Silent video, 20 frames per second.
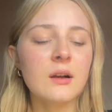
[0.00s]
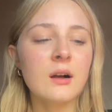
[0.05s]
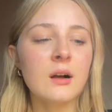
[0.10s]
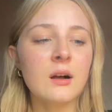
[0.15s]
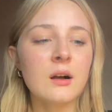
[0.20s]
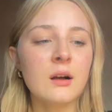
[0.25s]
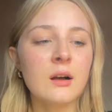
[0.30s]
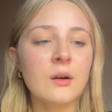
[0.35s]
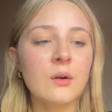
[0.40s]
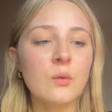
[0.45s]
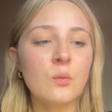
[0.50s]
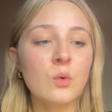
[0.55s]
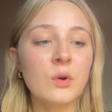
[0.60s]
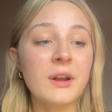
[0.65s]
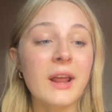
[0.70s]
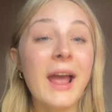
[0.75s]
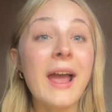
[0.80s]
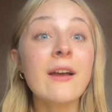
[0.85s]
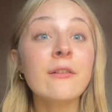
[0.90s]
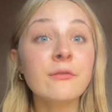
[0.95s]
are what
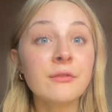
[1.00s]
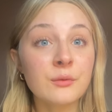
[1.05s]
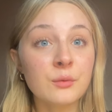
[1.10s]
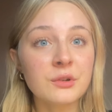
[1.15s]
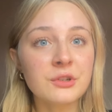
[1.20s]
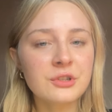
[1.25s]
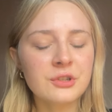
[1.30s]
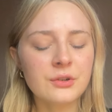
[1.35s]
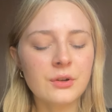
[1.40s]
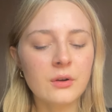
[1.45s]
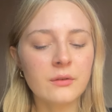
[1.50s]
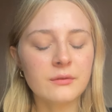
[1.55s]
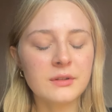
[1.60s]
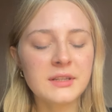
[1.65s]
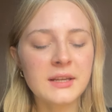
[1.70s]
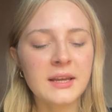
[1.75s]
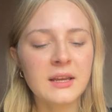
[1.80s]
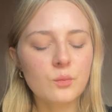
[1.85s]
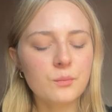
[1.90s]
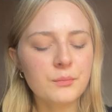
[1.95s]
everyone should
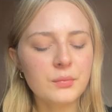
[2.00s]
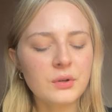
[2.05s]
overtake,